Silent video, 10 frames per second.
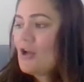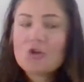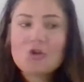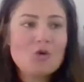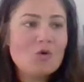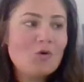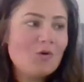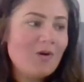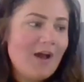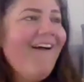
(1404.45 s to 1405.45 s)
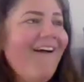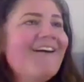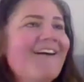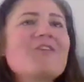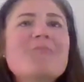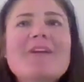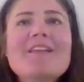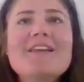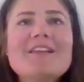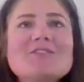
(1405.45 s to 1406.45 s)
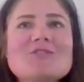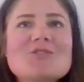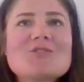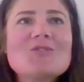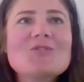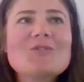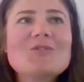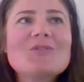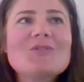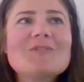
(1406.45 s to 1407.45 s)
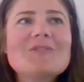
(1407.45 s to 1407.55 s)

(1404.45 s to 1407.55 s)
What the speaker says: your ability to